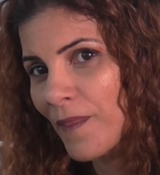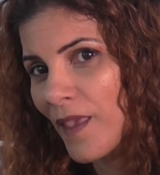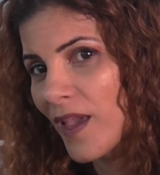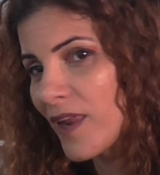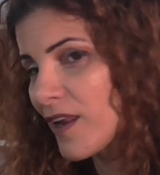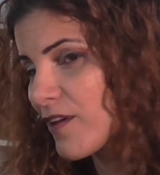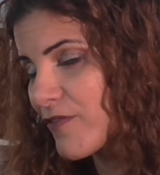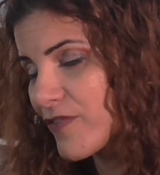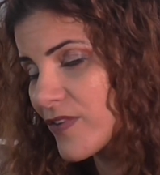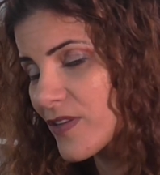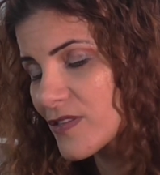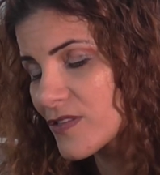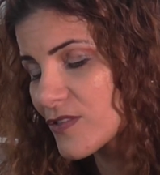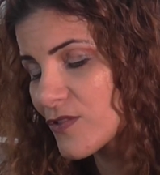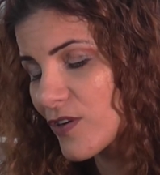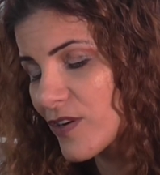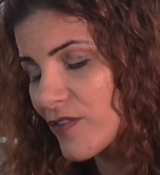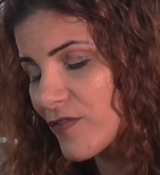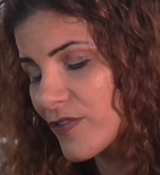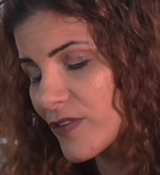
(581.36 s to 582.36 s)
And I feel
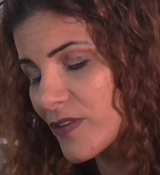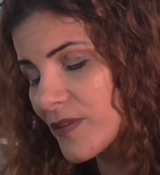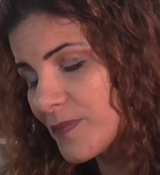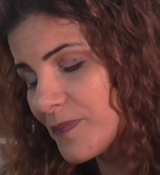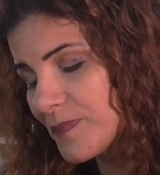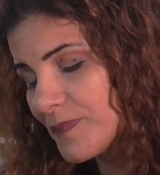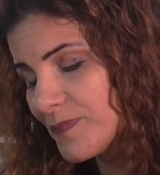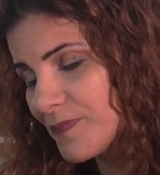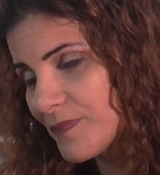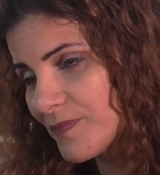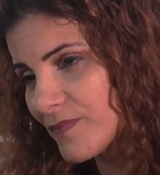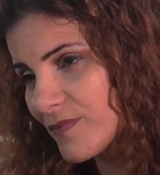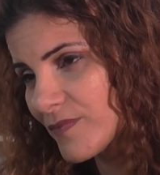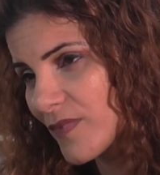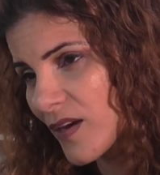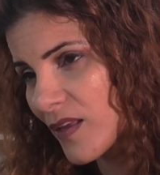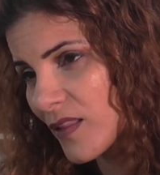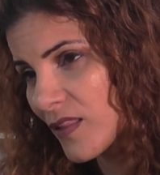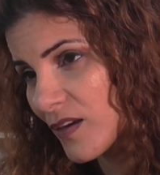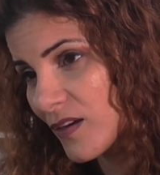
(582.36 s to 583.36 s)
sorry for him,
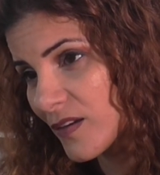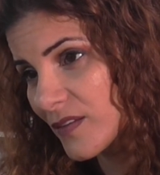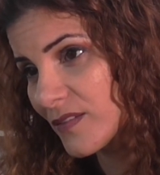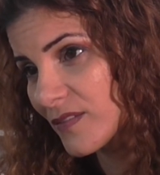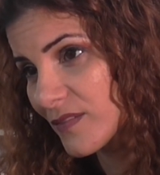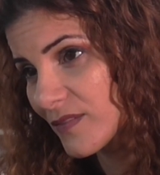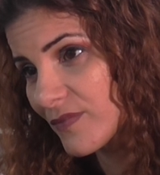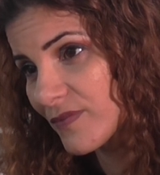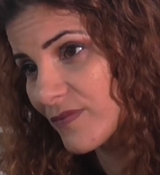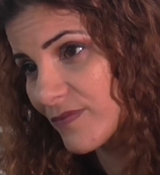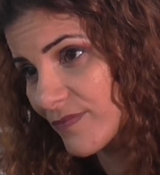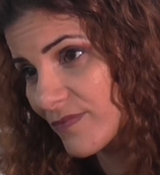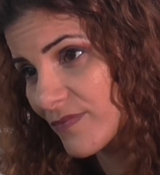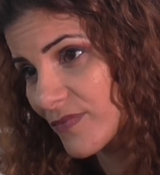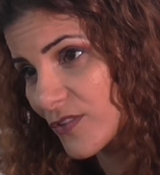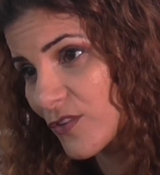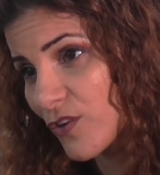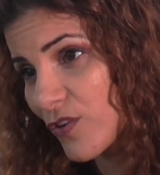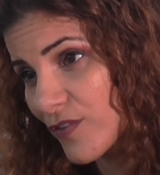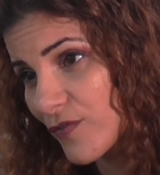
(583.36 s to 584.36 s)
a lot.
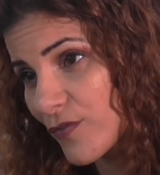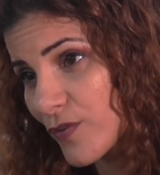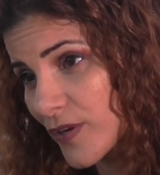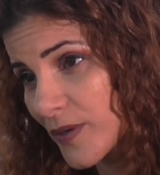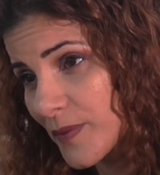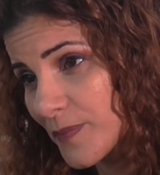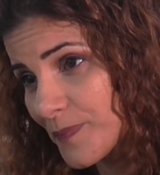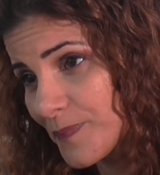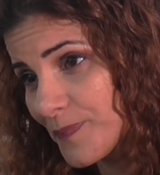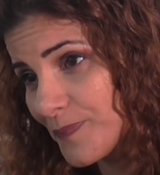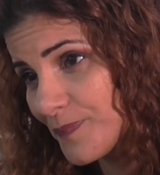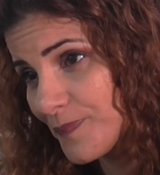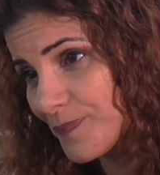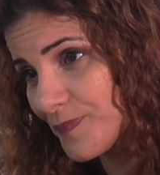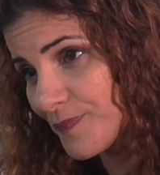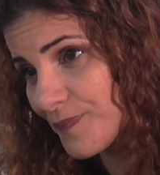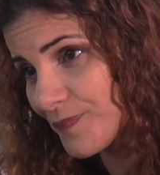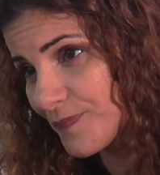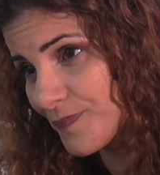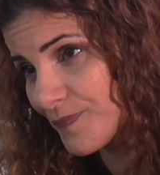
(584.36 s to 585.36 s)
Sorry for him.
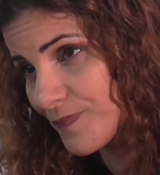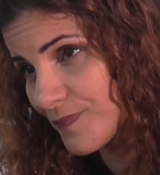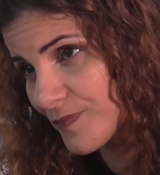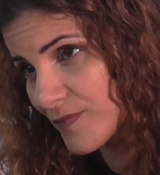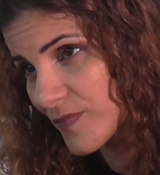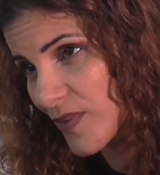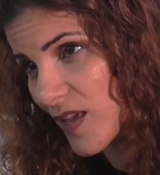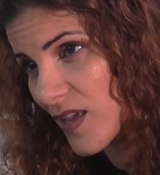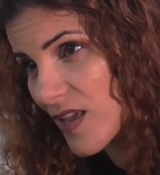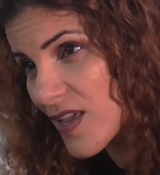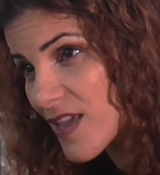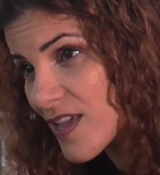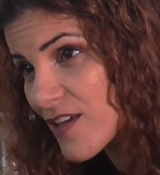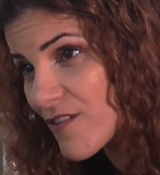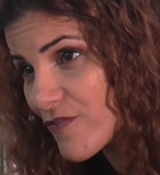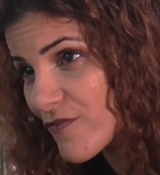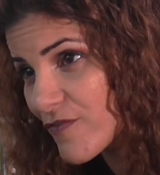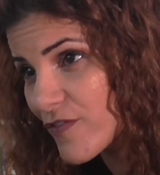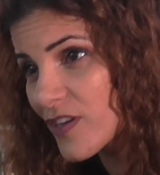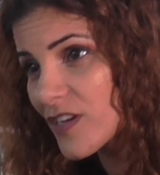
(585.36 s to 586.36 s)

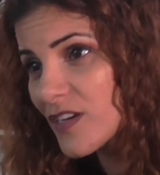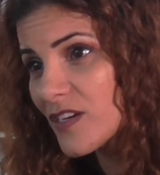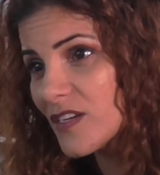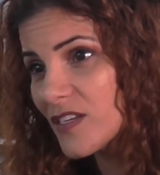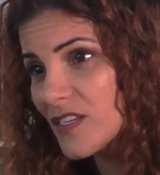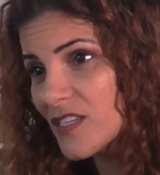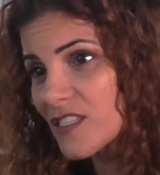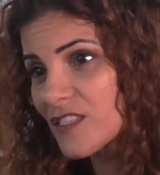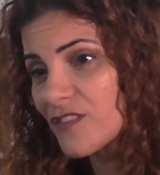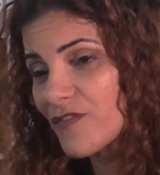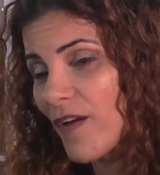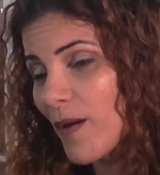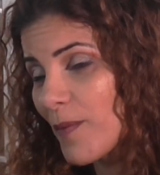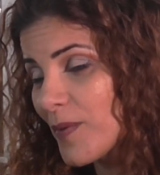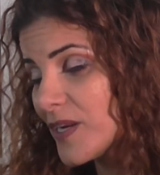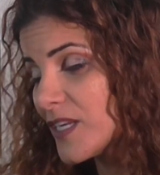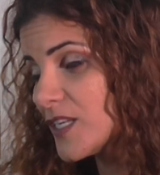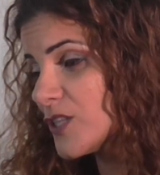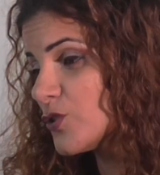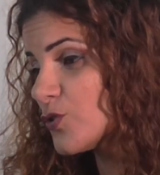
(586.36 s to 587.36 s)
If his
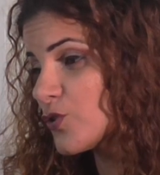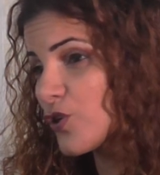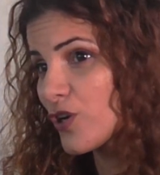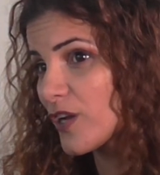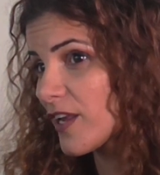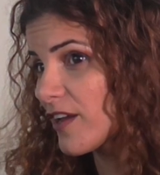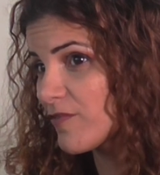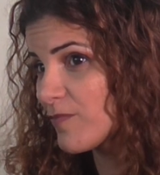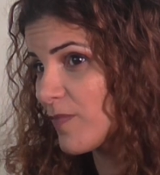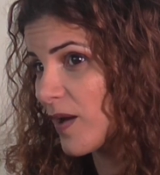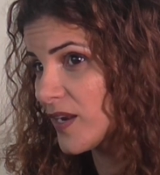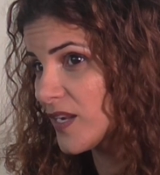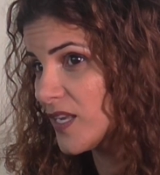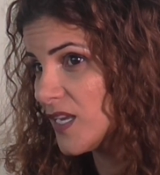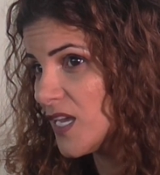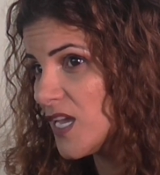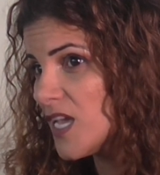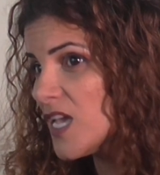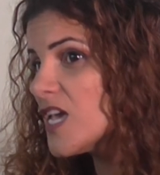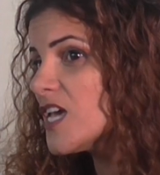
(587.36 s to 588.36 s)
family do not have
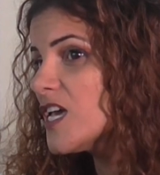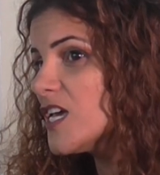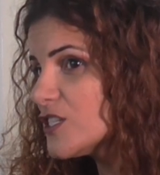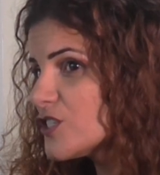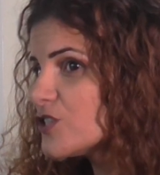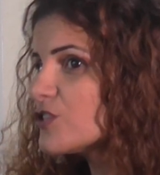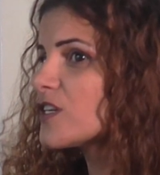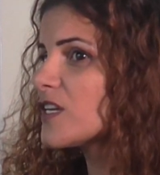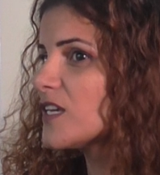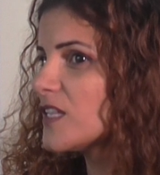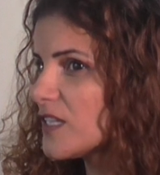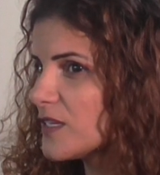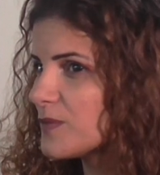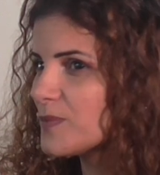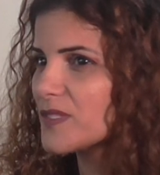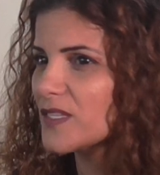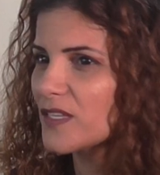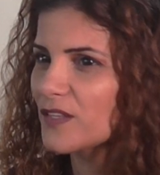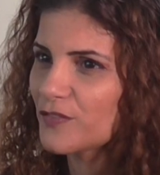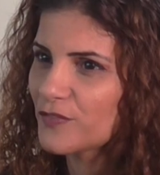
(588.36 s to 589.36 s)
money, he should kill
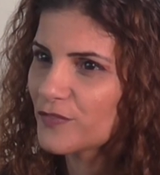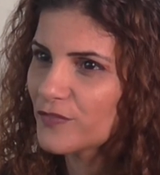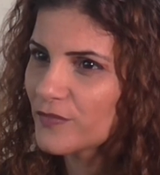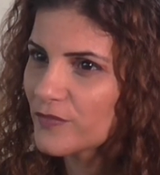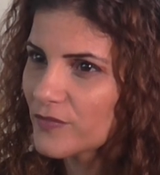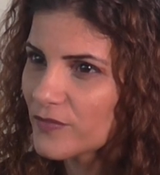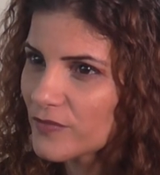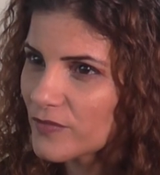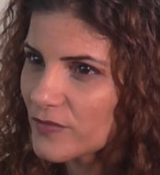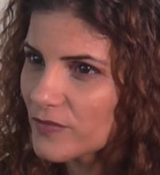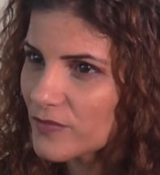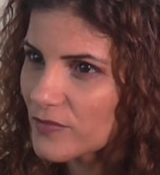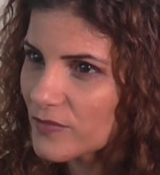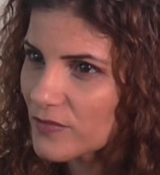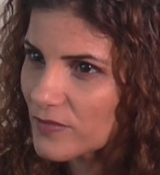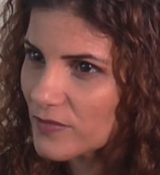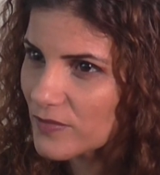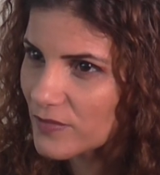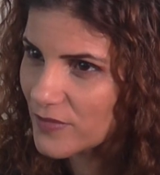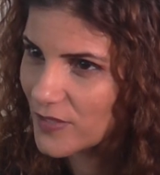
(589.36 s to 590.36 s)
himself.
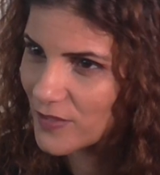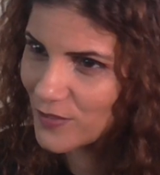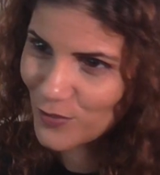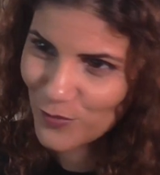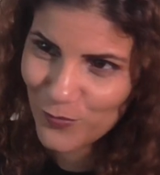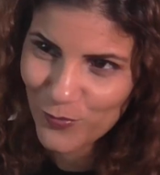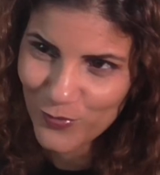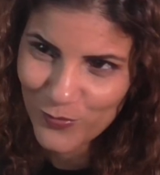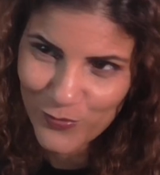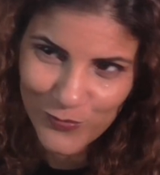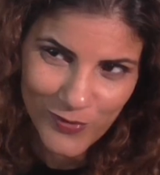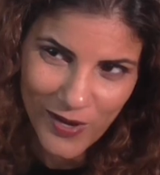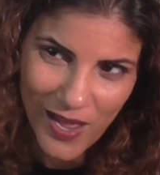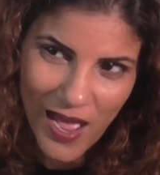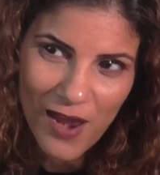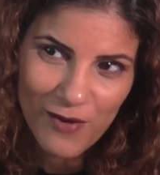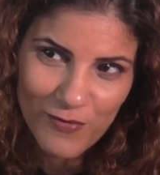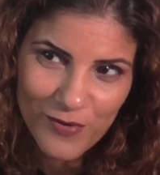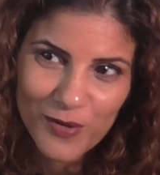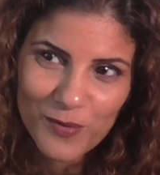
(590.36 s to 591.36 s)
This is what
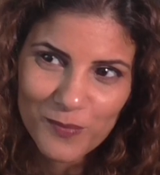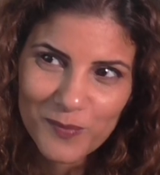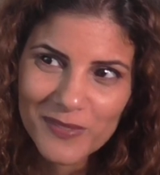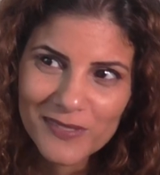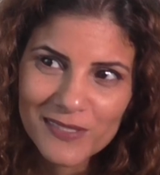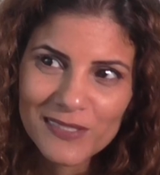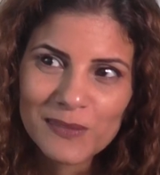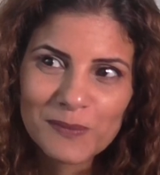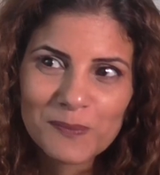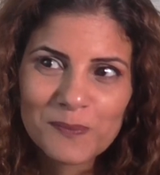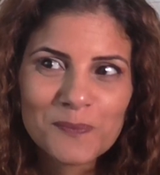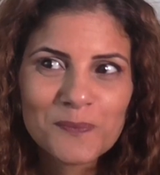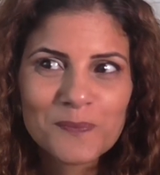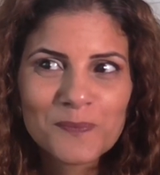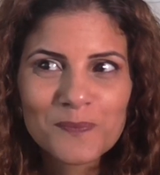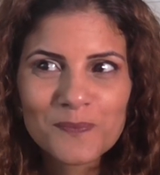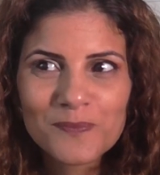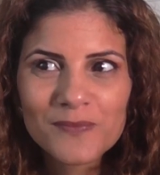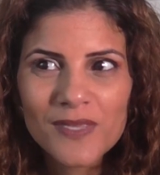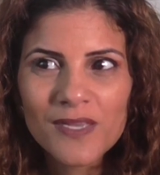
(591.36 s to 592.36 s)
I recommend him.
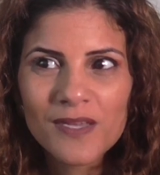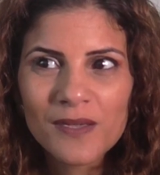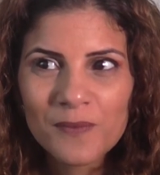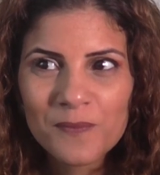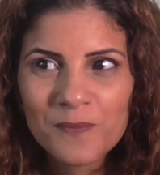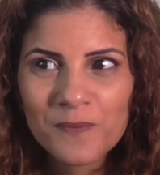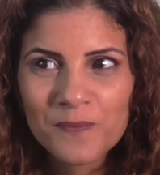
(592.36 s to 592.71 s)
Yeah.